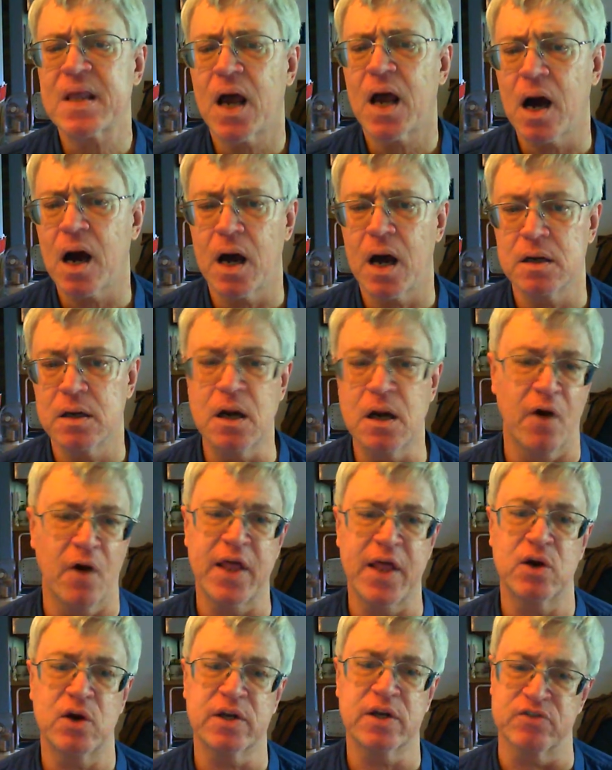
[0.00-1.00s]
But no, they
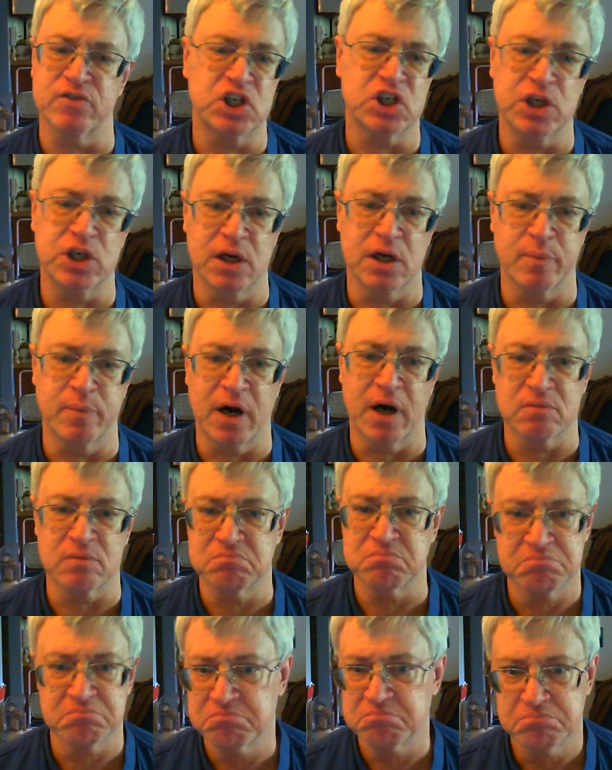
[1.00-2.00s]
don't give a shit about
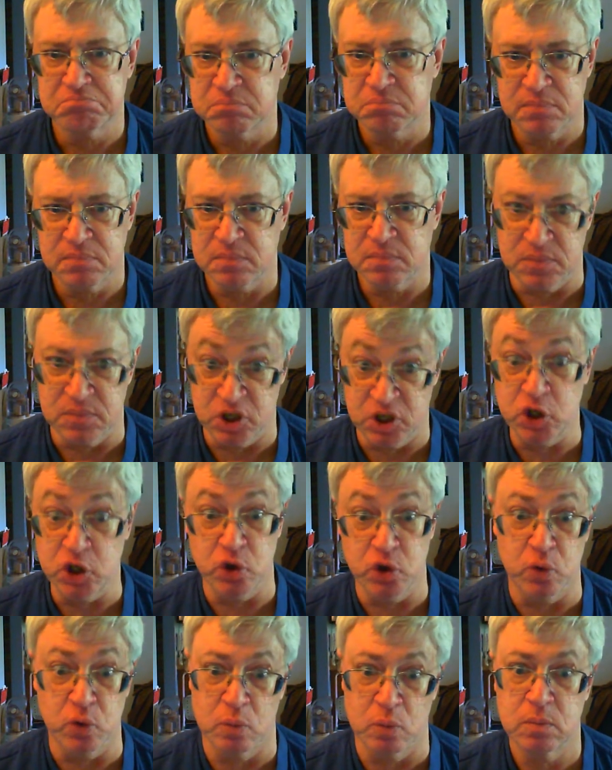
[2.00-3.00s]

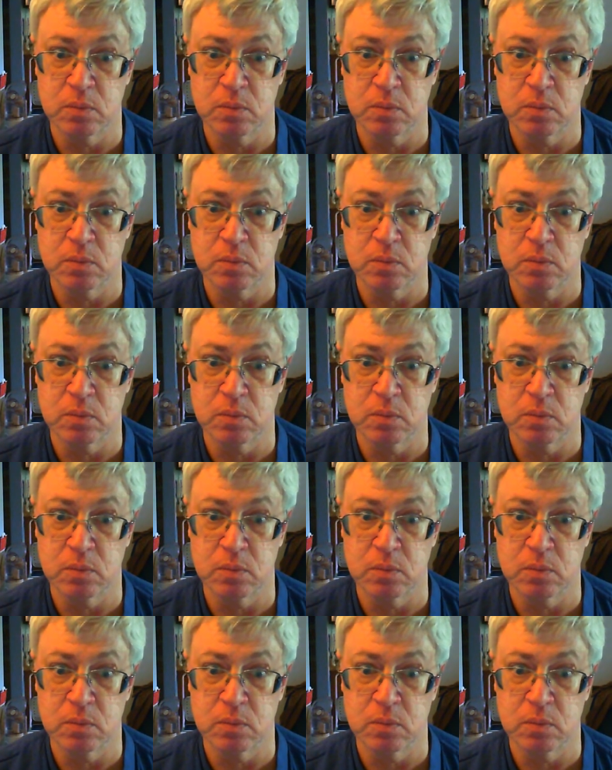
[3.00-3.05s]
you.